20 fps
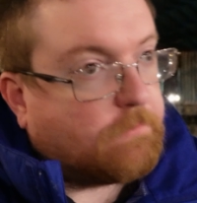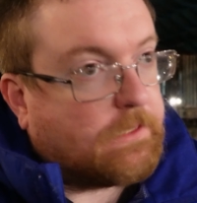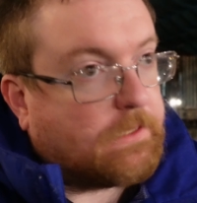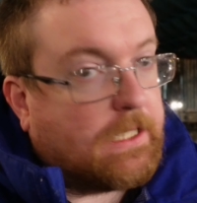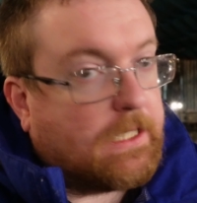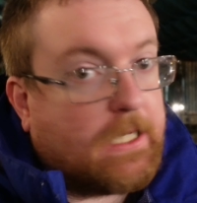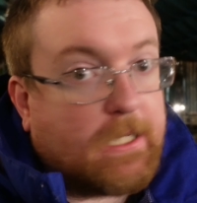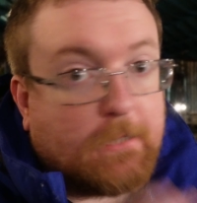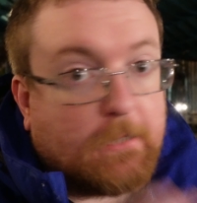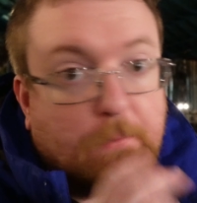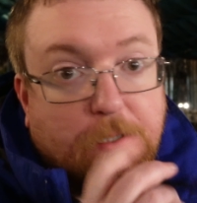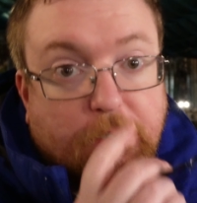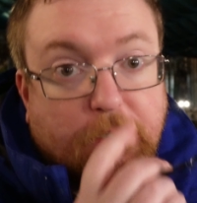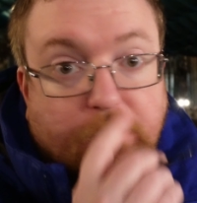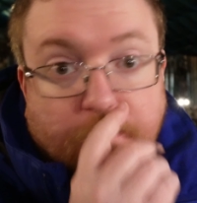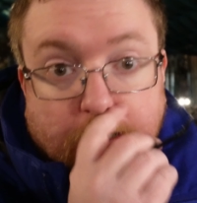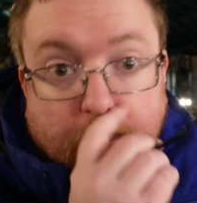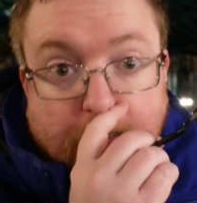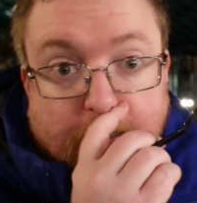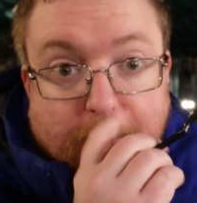Yeah, in comparison
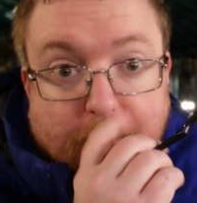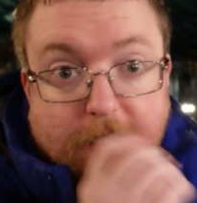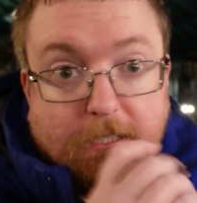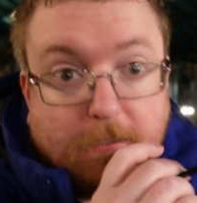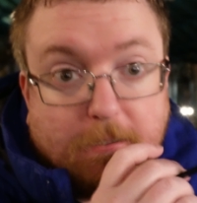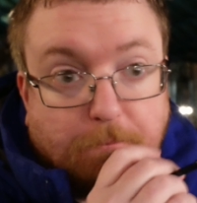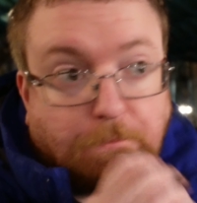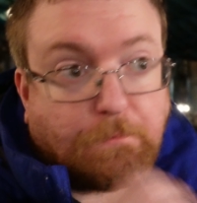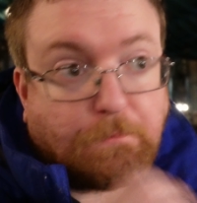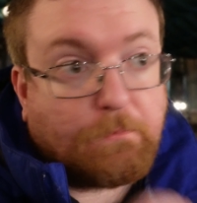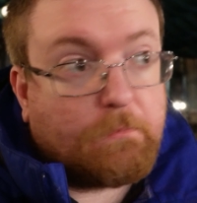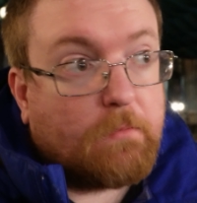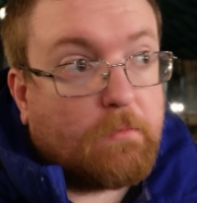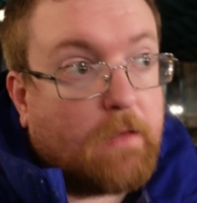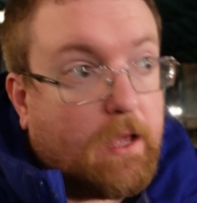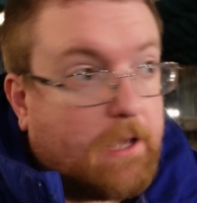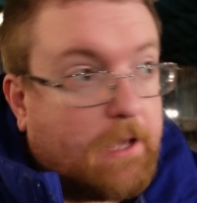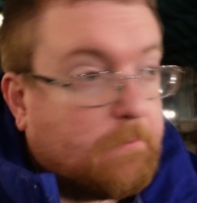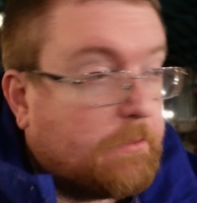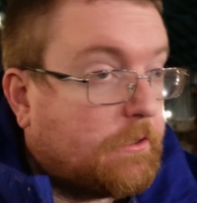to like the
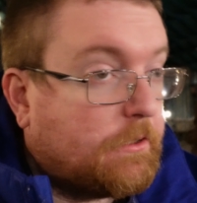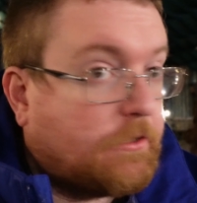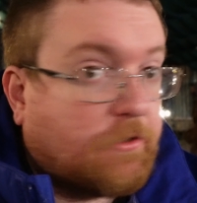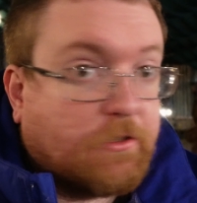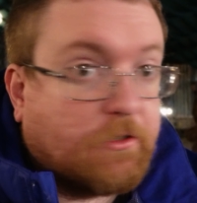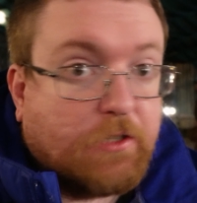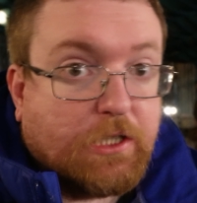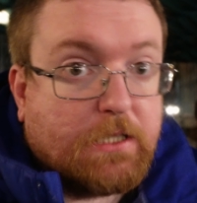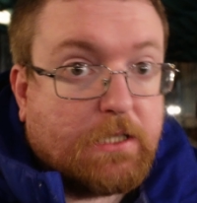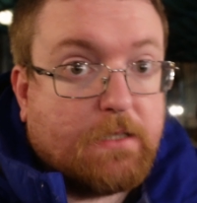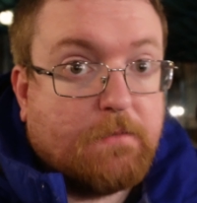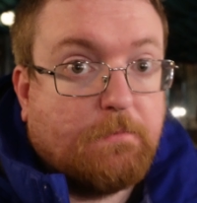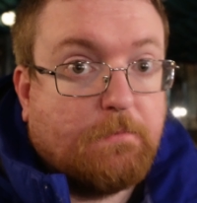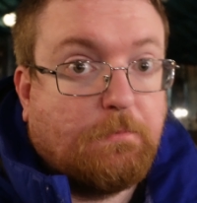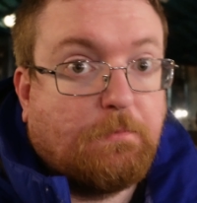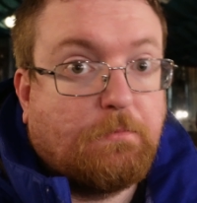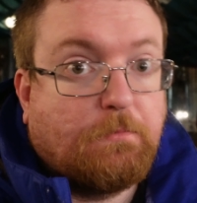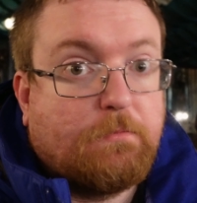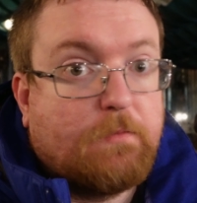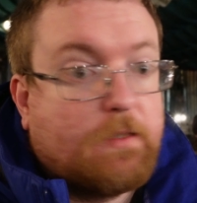hamburgers and chicken,
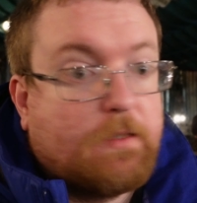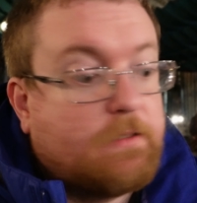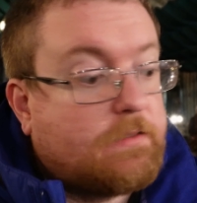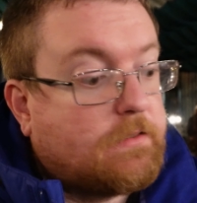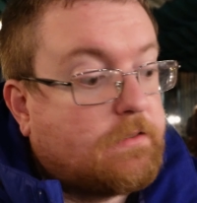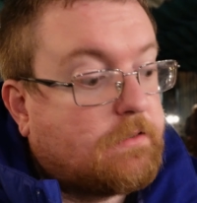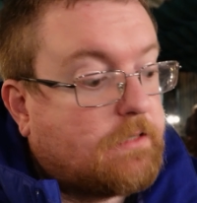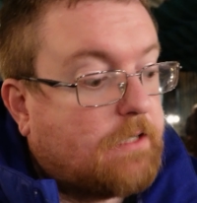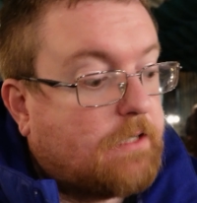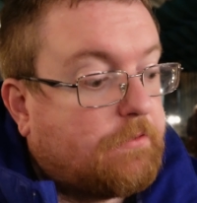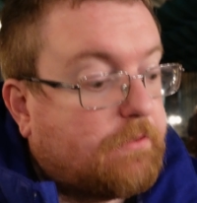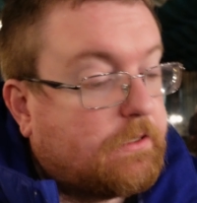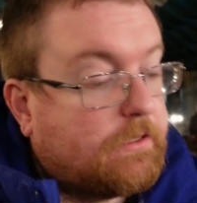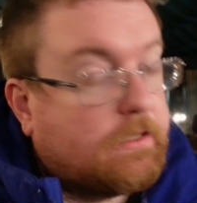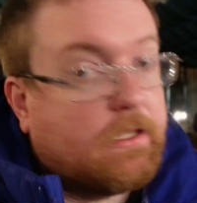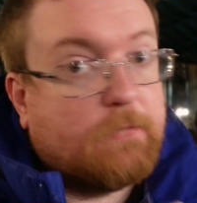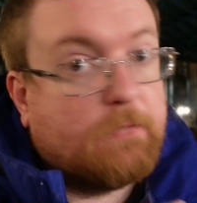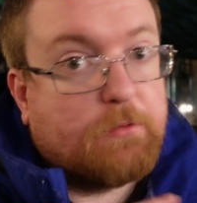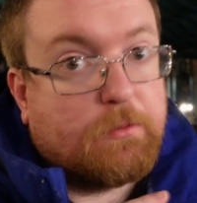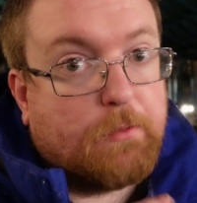this is definitely
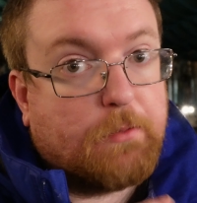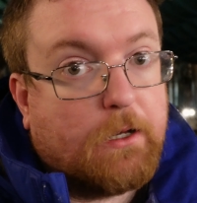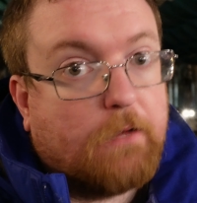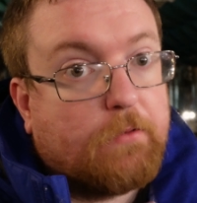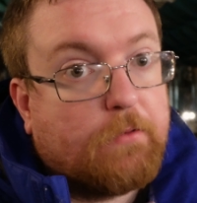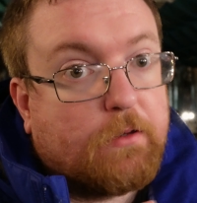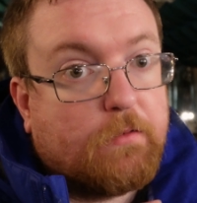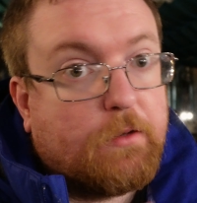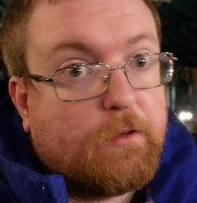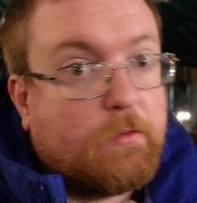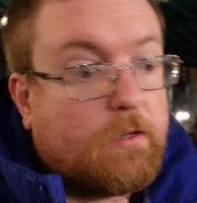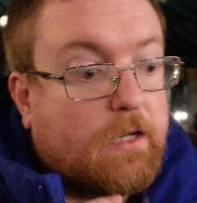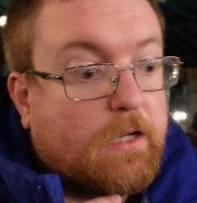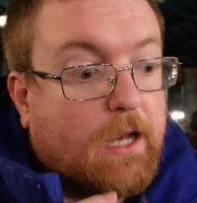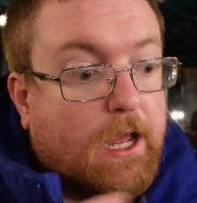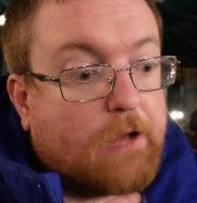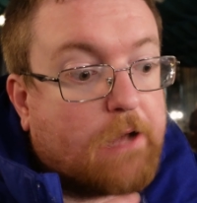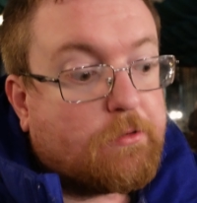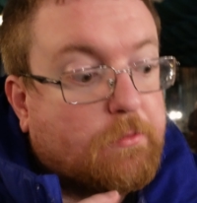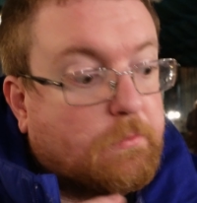leaps above. So if you want an
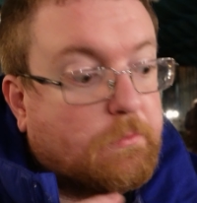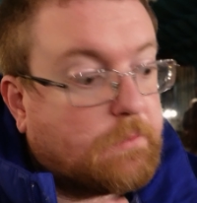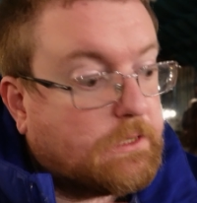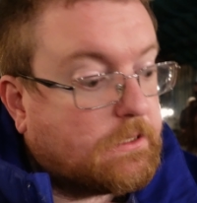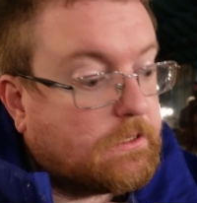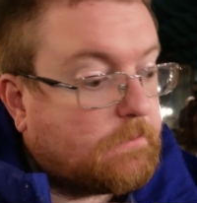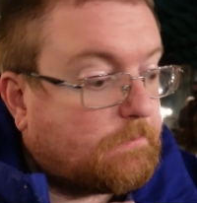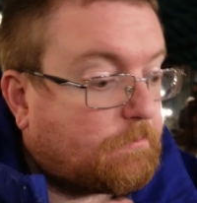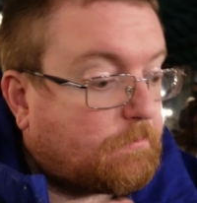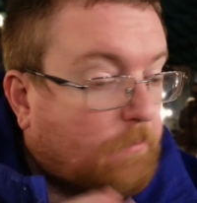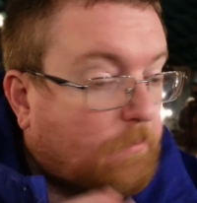actual meal,